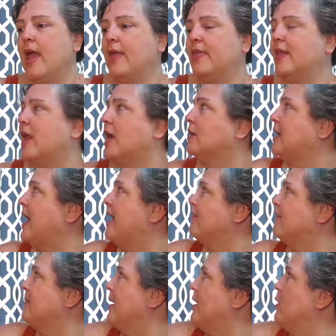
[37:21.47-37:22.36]
And then I'll
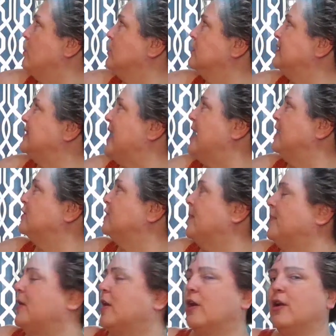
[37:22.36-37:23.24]
have my whole
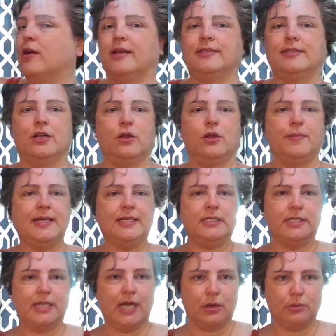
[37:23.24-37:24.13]
stash up there because it'll
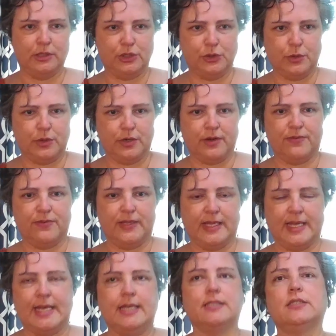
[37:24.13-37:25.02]
be done with Tour de
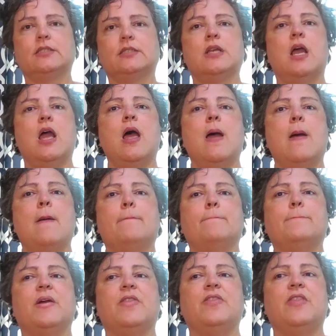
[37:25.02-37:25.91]
Fleece.
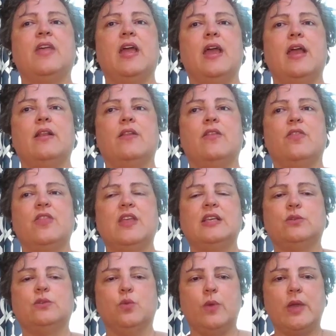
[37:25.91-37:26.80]
But then
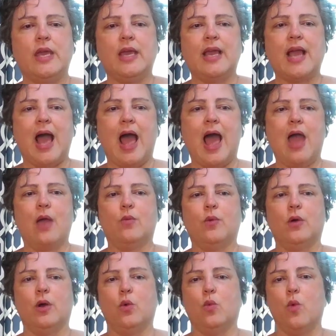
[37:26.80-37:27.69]
this week I
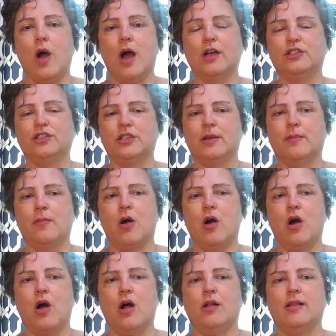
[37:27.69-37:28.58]
will wash them
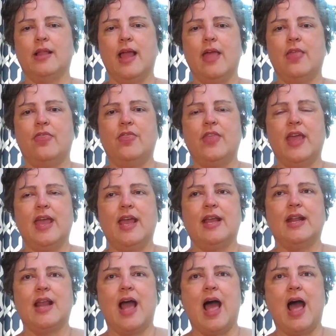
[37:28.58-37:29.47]
all and
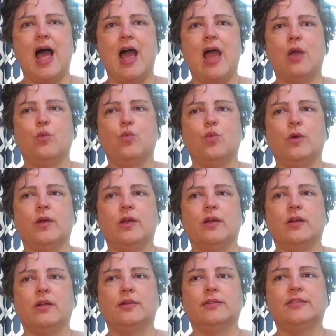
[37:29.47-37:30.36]
then I
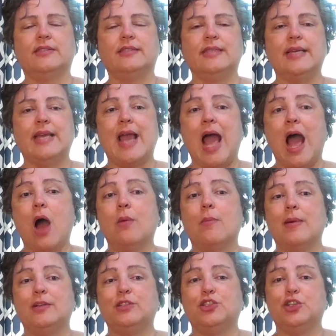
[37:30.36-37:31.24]
will see
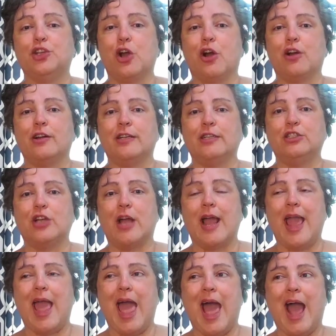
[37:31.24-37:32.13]
how much yardage
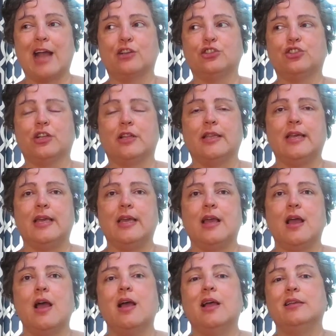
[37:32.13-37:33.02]
I
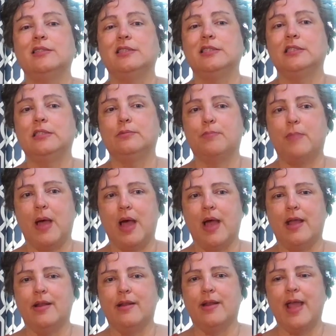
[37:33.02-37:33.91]
actually
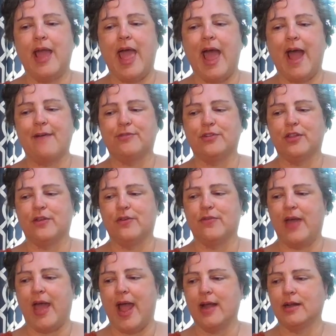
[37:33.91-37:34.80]
spun after
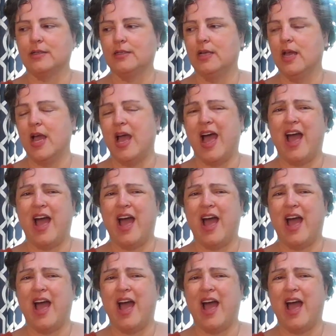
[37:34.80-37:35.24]
the fact.